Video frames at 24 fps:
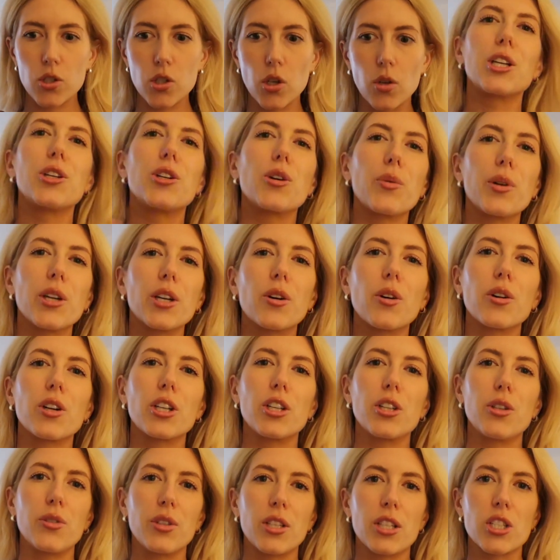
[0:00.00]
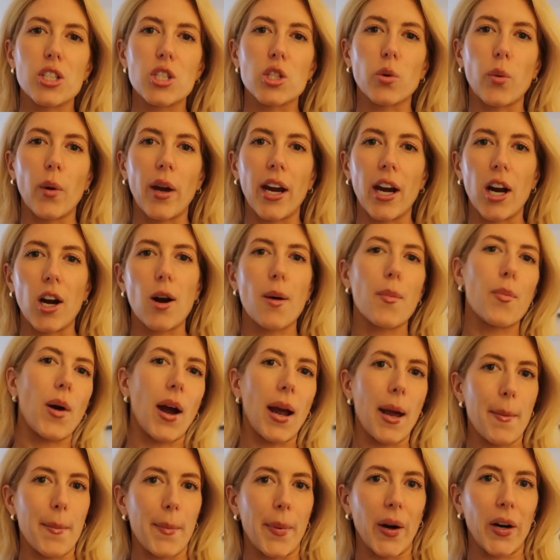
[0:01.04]
So, you know when you go to Union Square or
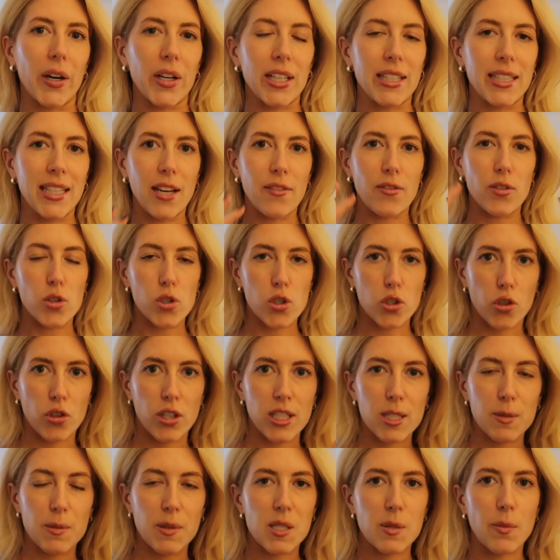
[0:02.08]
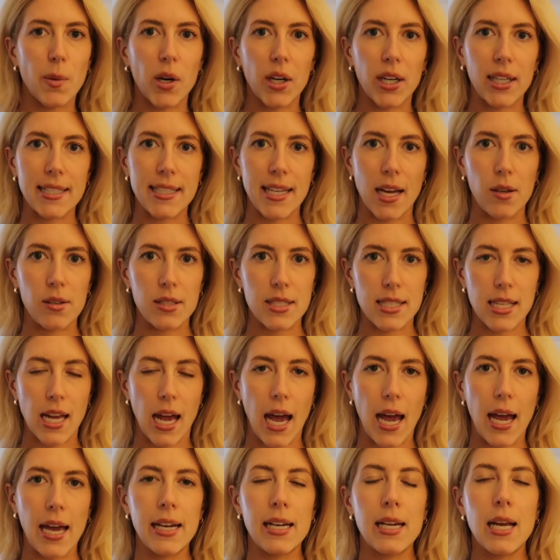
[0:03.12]
Bryant Park and they have those Christmas markets
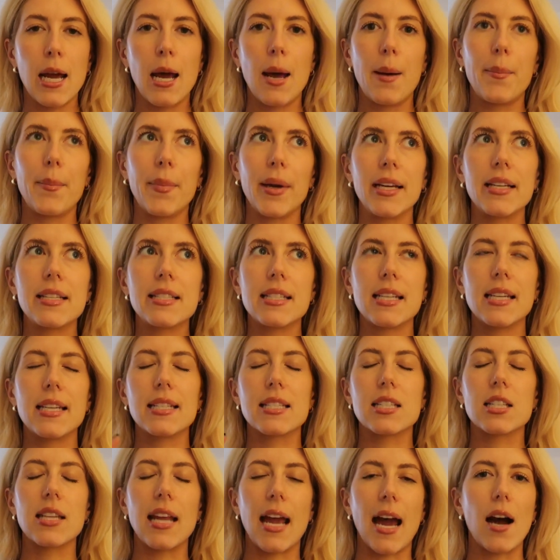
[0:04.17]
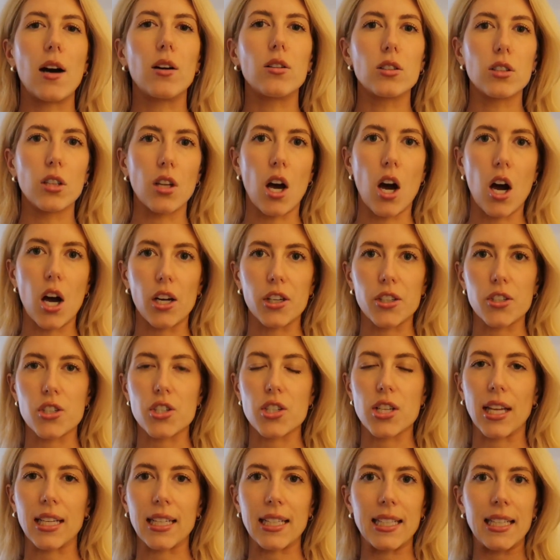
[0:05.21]
outside? Macy's now
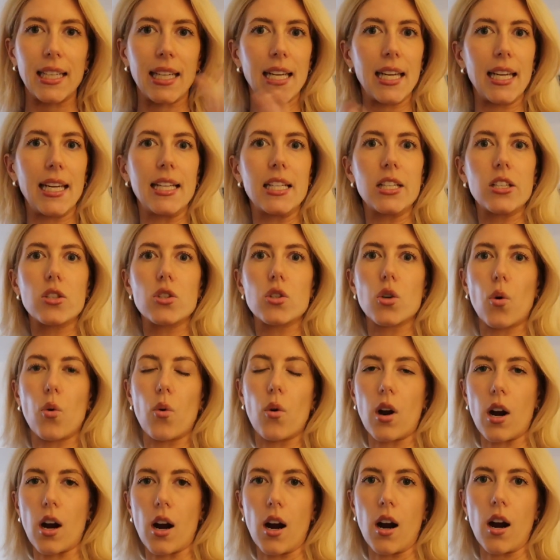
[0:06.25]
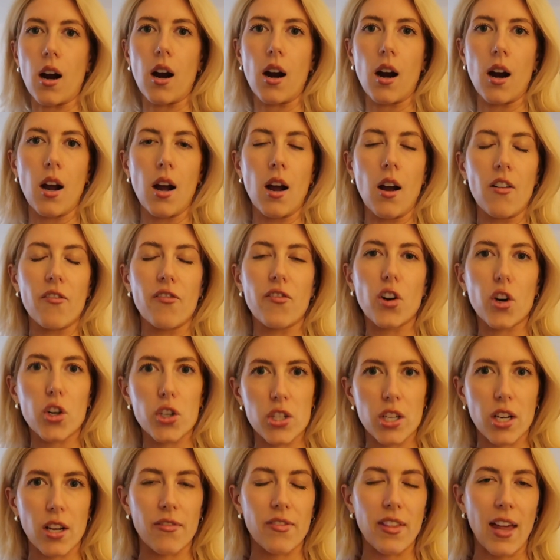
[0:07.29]
launched like an indoor
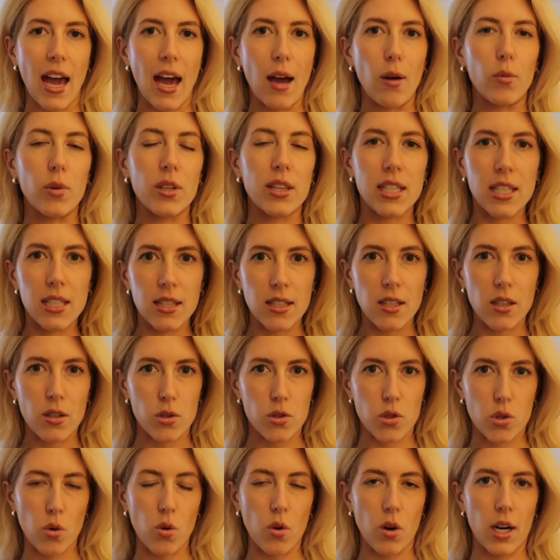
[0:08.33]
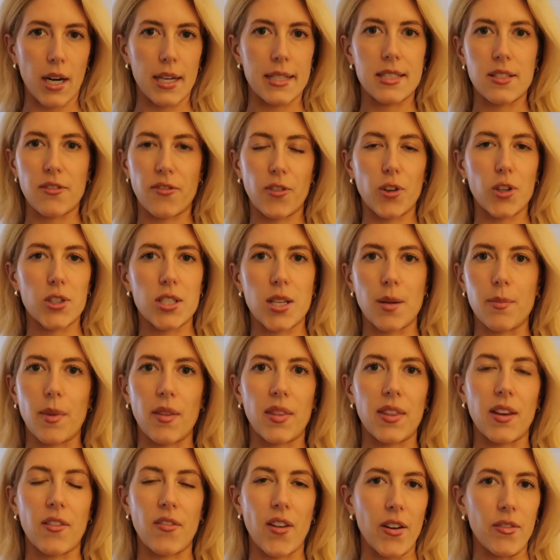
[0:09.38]
version of that within their store. It's the first time
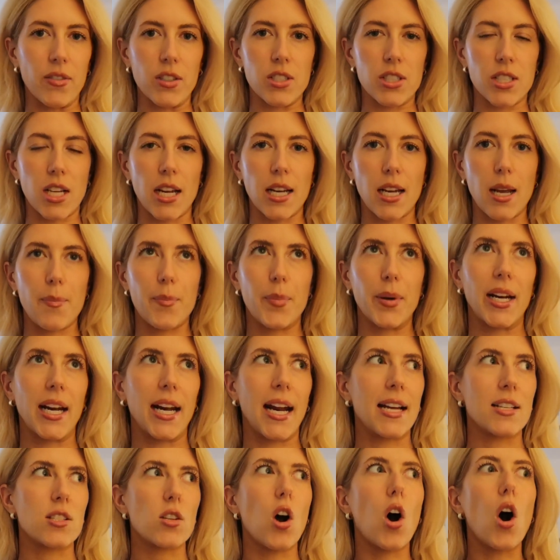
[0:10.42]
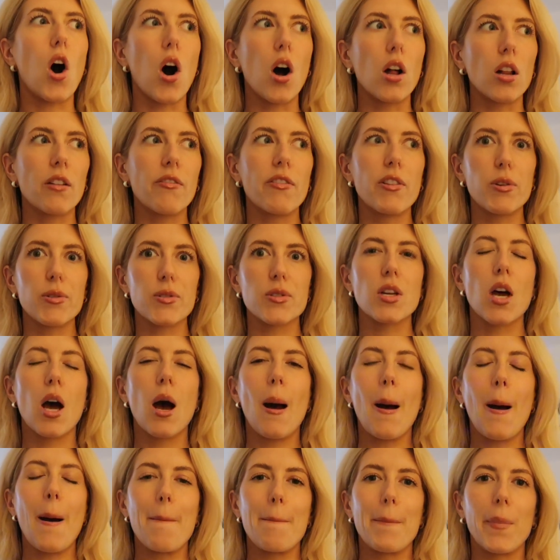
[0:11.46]
that they've ever done it, but it has all of those
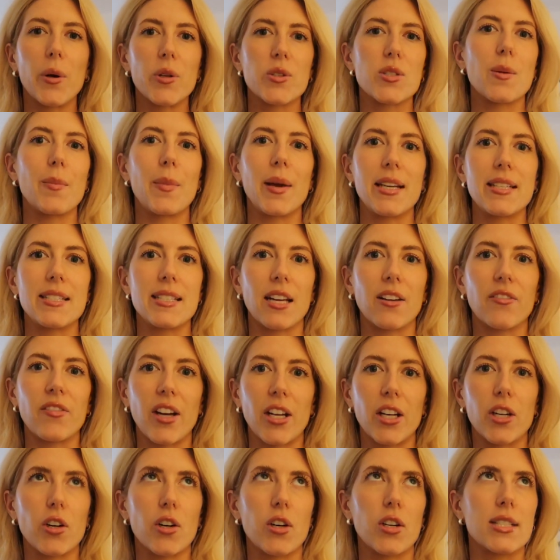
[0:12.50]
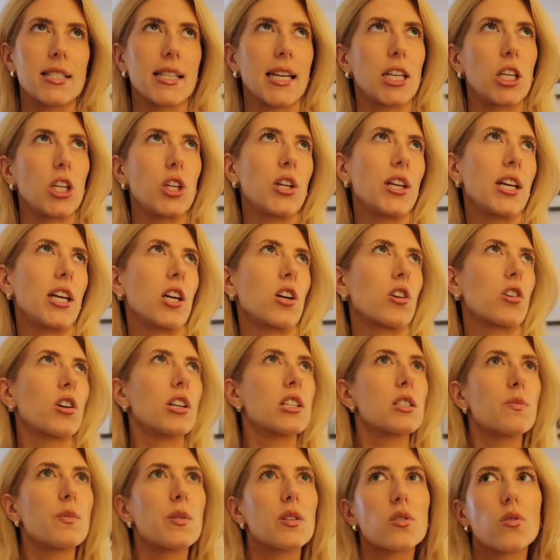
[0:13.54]
most amazing vendors. Like you can get your
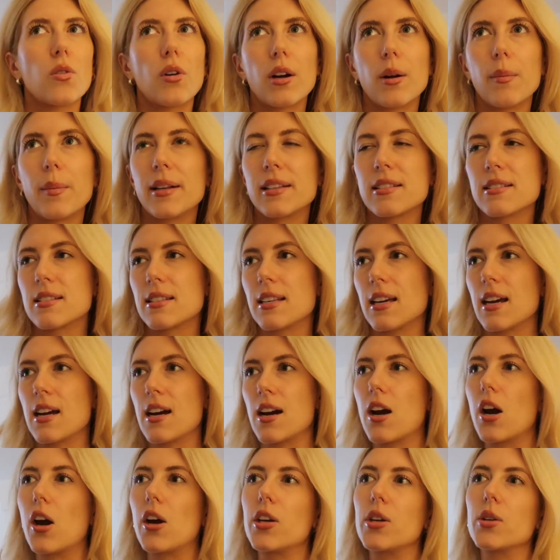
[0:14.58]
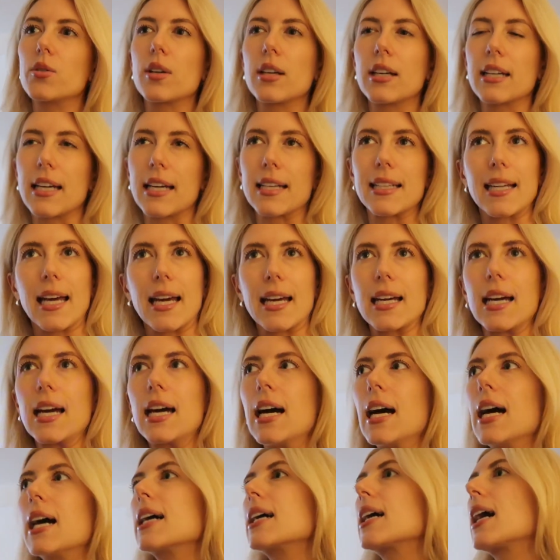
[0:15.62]
Christmas ornaments there, you can get like
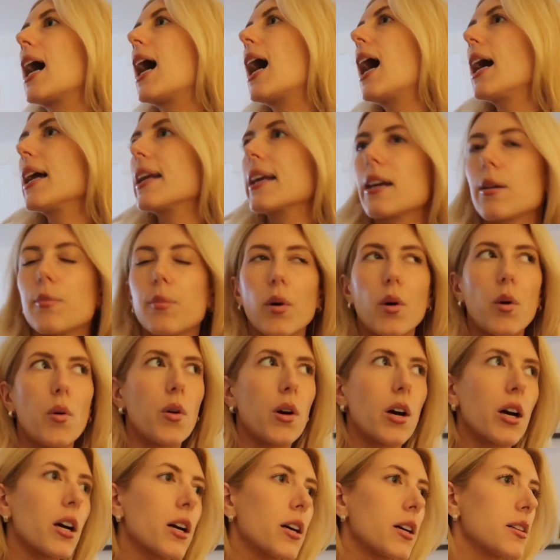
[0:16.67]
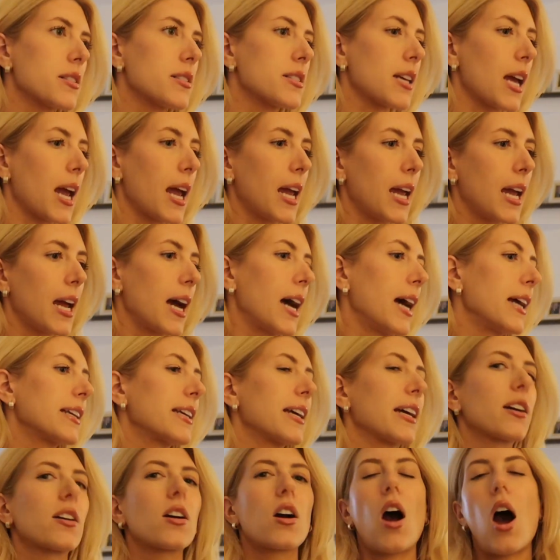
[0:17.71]
cutting boards and
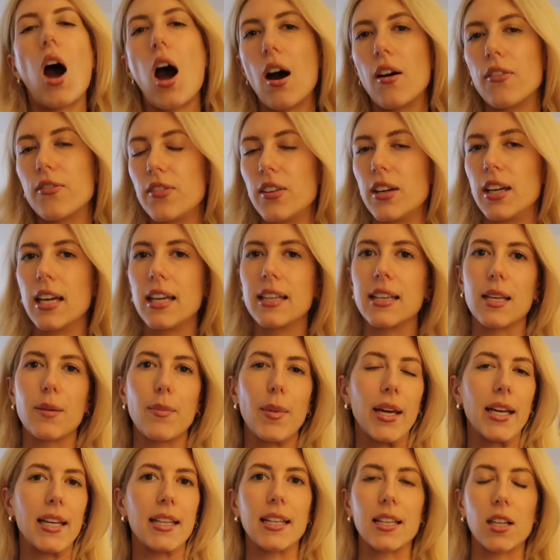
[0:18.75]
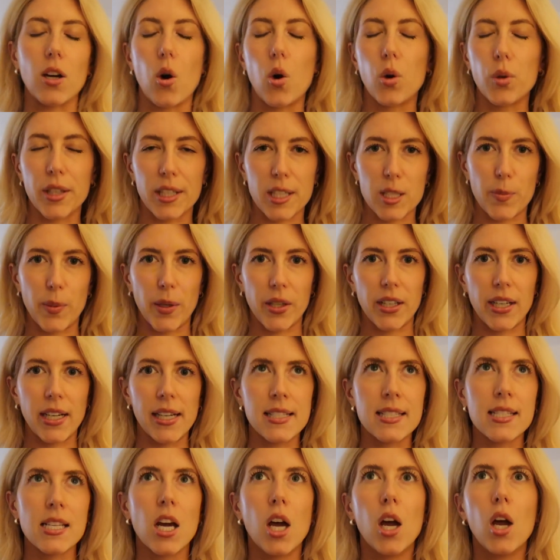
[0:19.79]
get coffee, and they make it like a whole
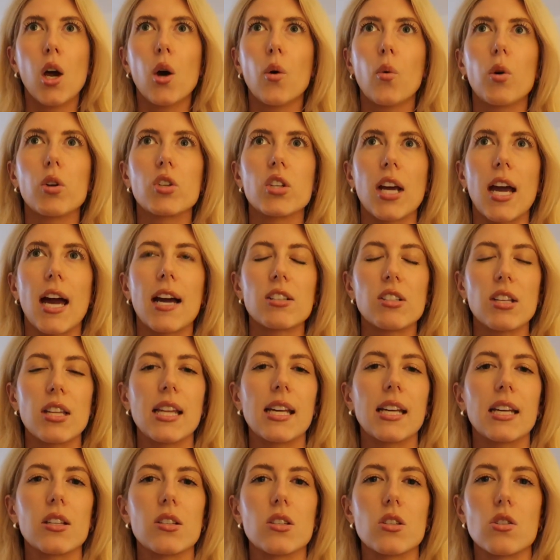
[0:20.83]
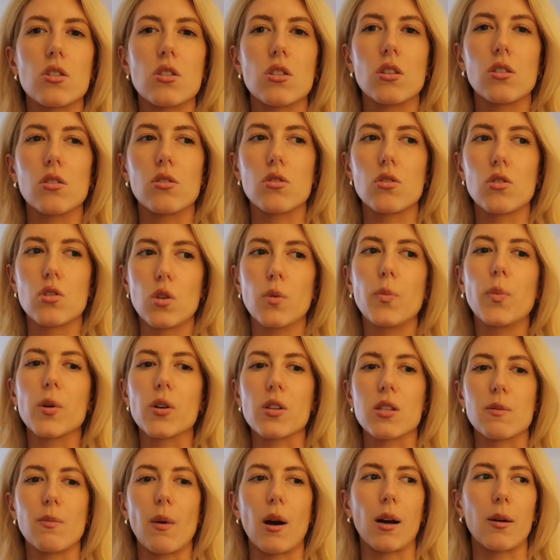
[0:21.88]
experience, which I actually think is
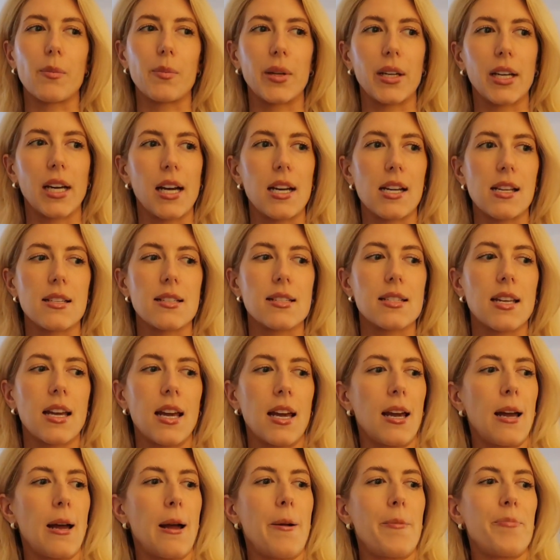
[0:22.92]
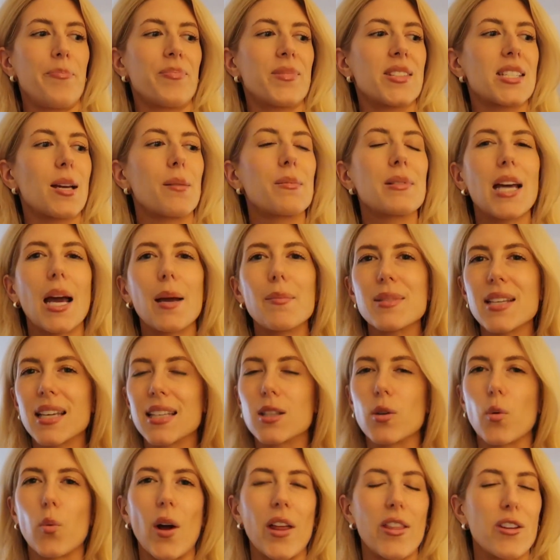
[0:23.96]
super smart because sometimes
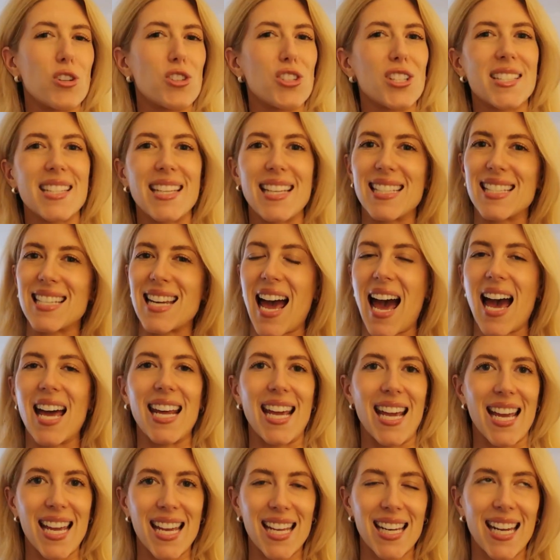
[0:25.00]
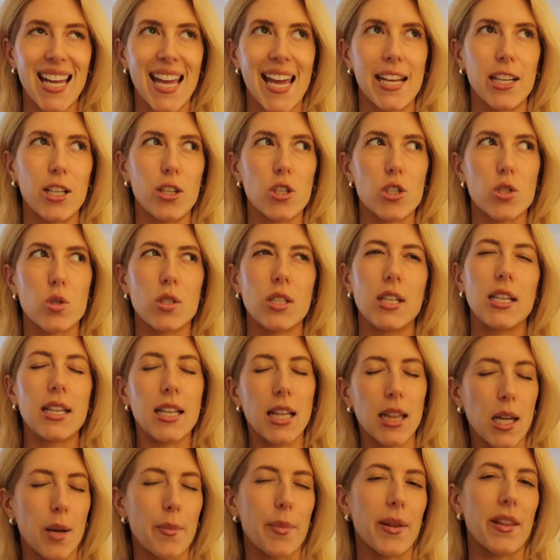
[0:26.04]
like the weather just is not it and you just need
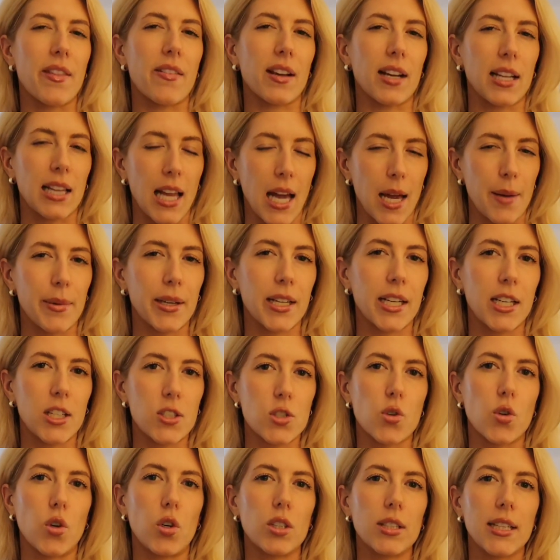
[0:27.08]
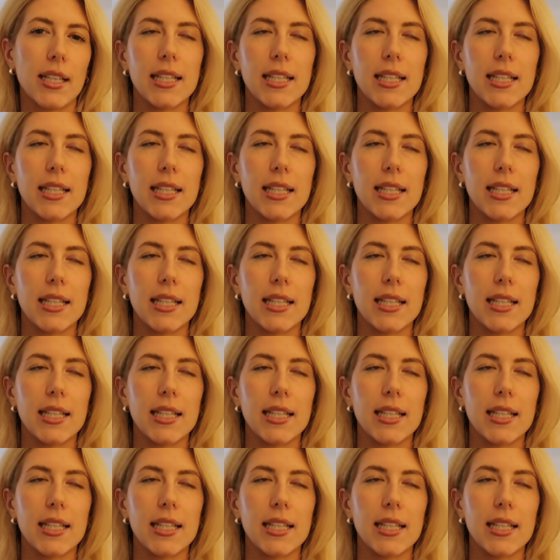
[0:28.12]
a little bit of the climate control.